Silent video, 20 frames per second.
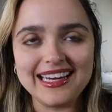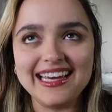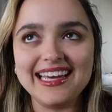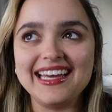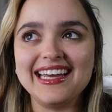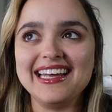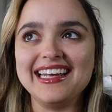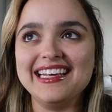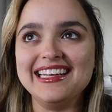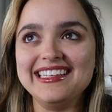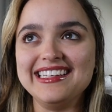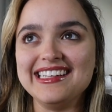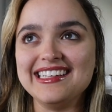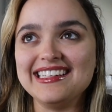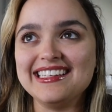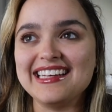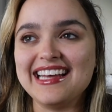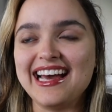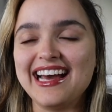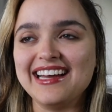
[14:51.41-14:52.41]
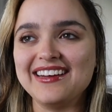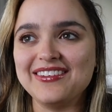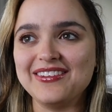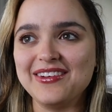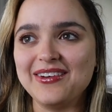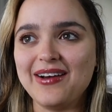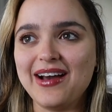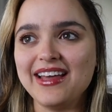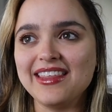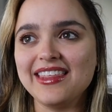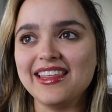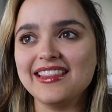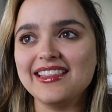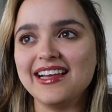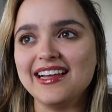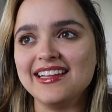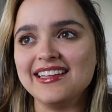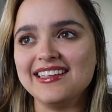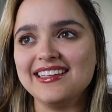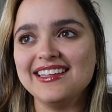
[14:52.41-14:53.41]
and I don't know, I think
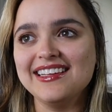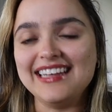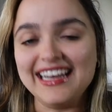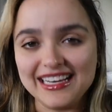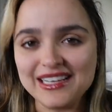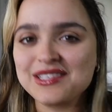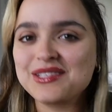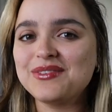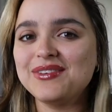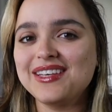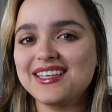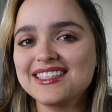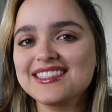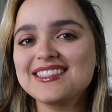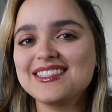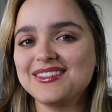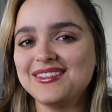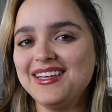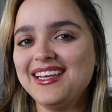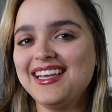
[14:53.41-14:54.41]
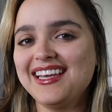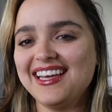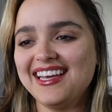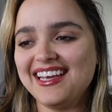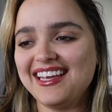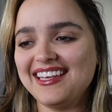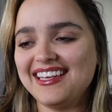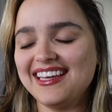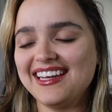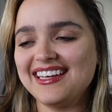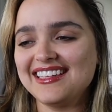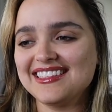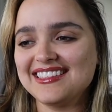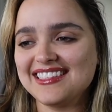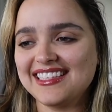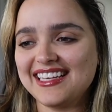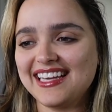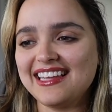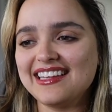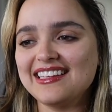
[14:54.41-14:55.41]
that next week is the week I get it
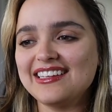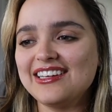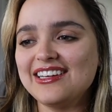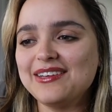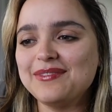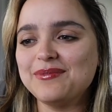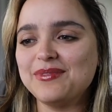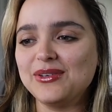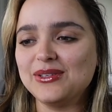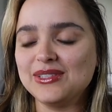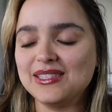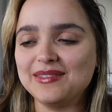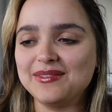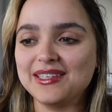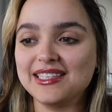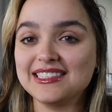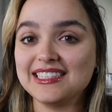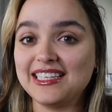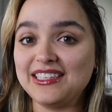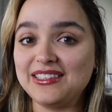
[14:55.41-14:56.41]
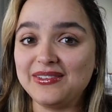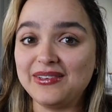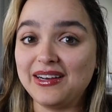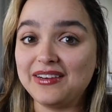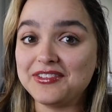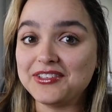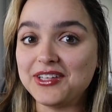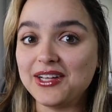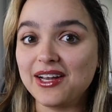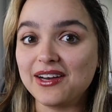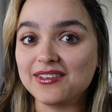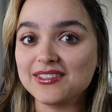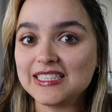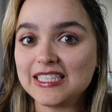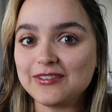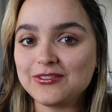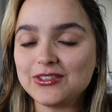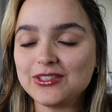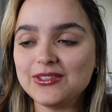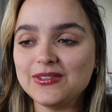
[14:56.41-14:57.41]
together, mostly because I do have a lot of
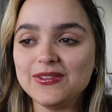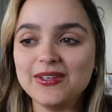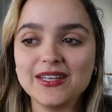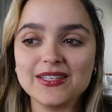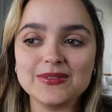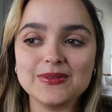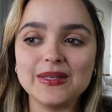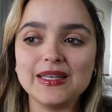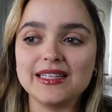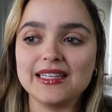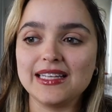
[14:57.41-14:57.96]
stuff to do next week.